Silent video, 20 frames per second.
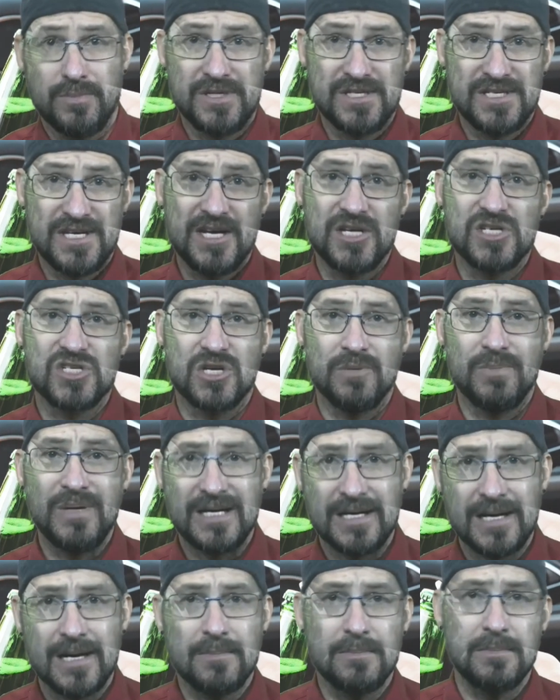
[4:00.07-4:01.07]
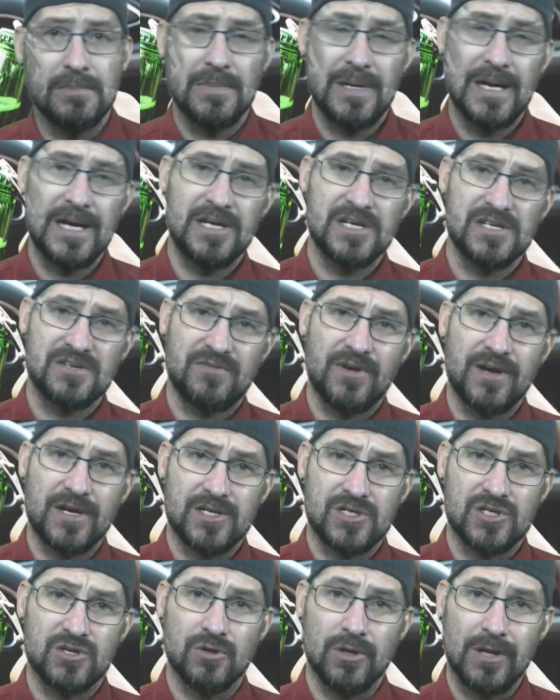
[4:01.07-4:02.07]
potentially become a
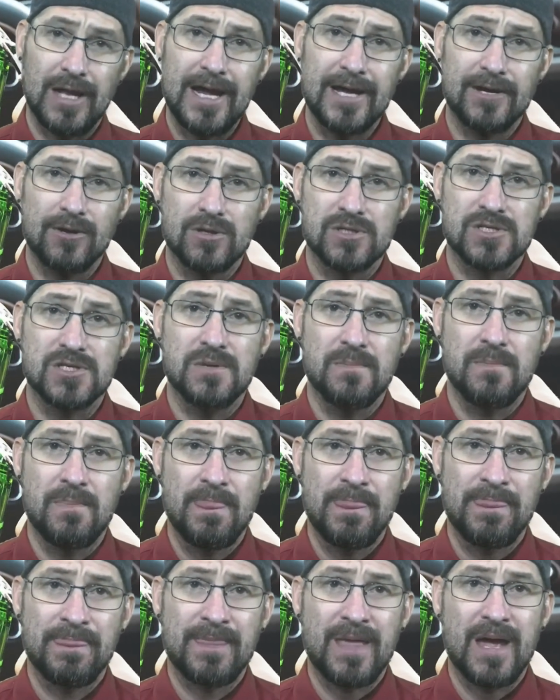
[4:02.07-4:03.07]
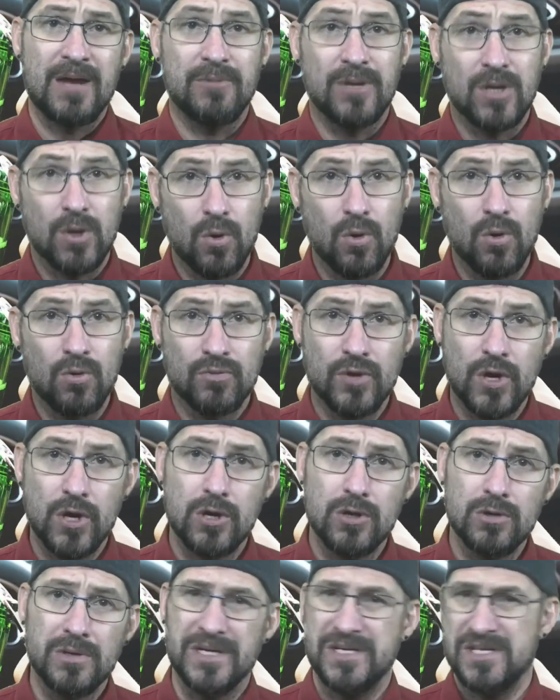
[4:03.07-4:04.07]
dysfunctional adult. And we all
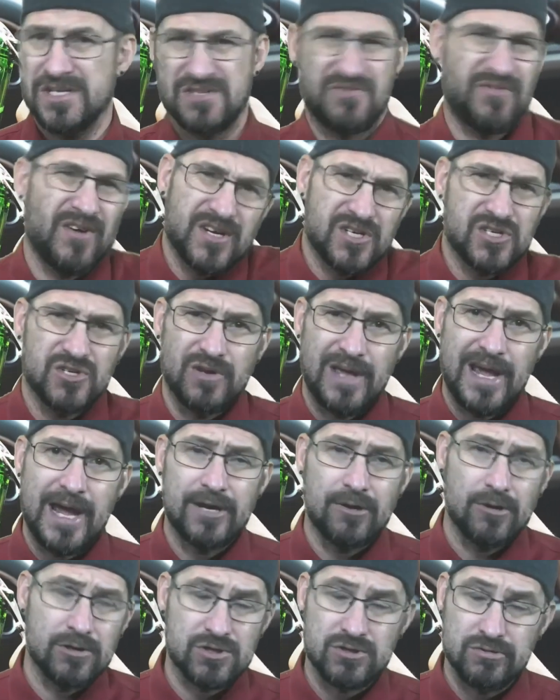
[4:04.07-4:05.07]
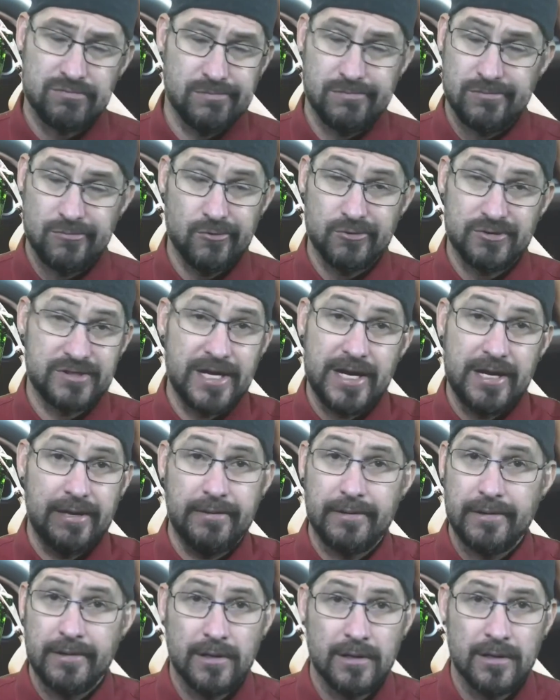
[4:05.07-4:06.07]
know a dysfunctional adult or
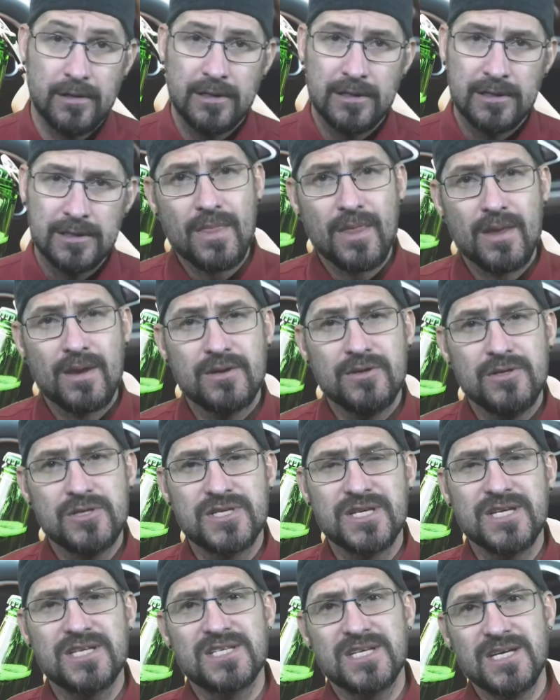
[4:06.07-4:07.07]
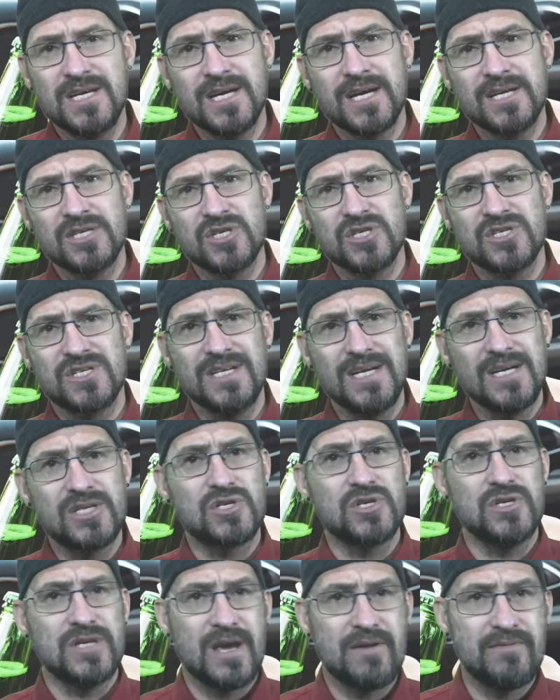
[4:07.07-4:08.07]
10. You see, teenagers need
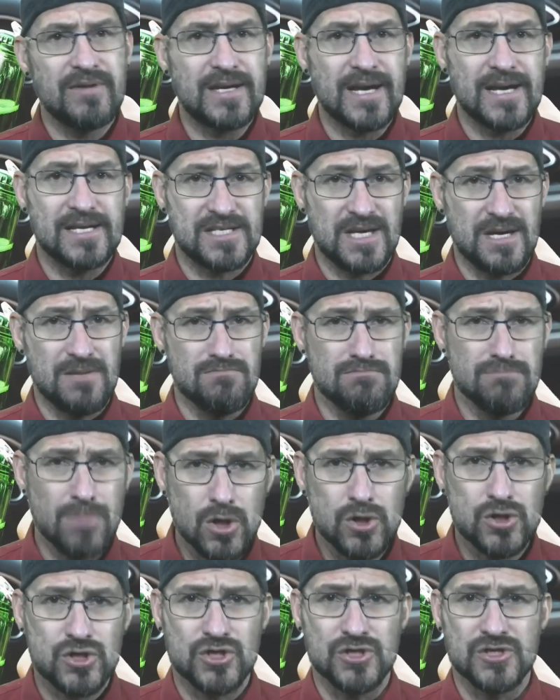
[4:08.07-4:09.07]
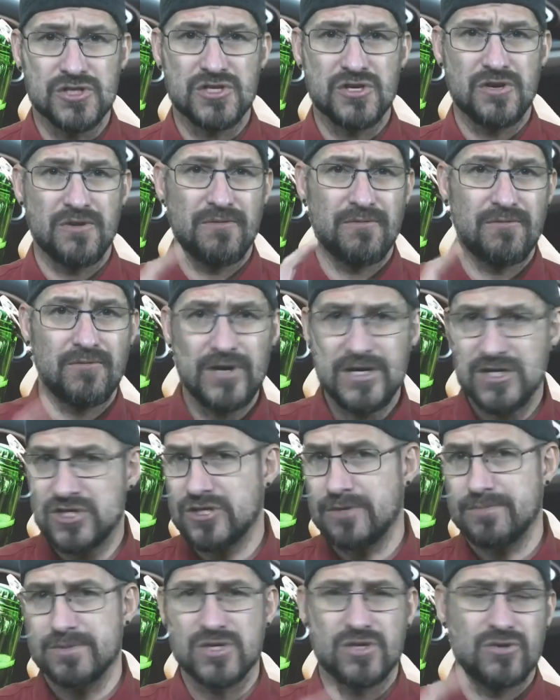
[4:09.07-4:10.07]
to navigate emotions,
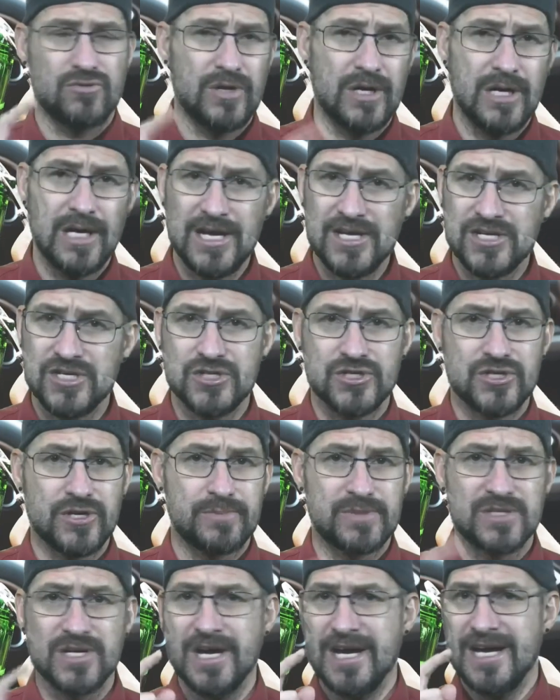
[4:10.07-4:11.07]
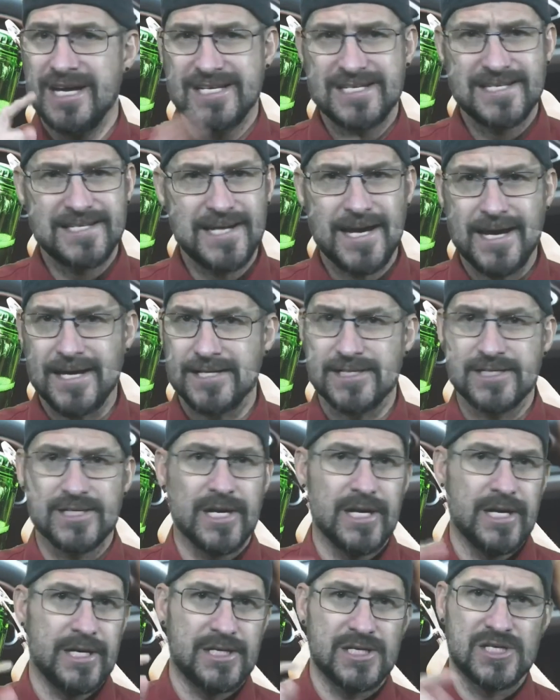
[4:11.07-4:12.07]
friendships, relationships,
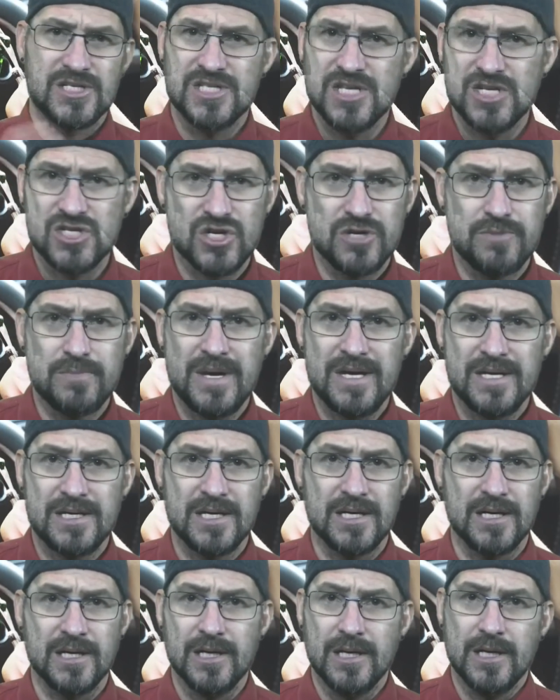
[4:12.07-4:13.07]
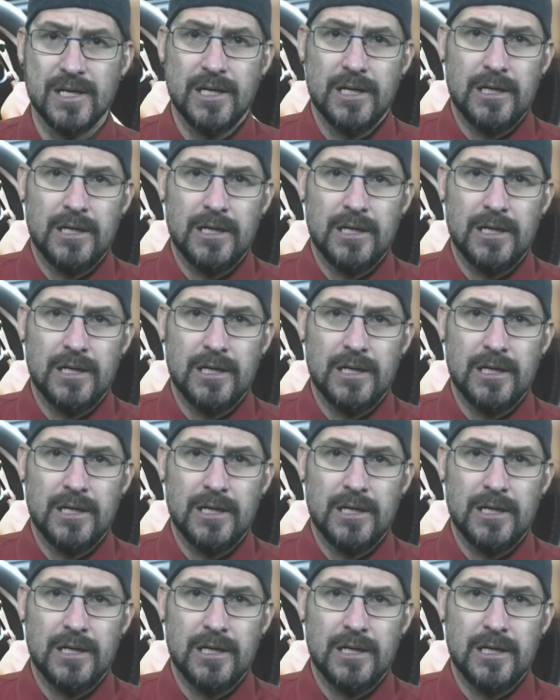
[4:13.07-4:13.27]
sex, decision making,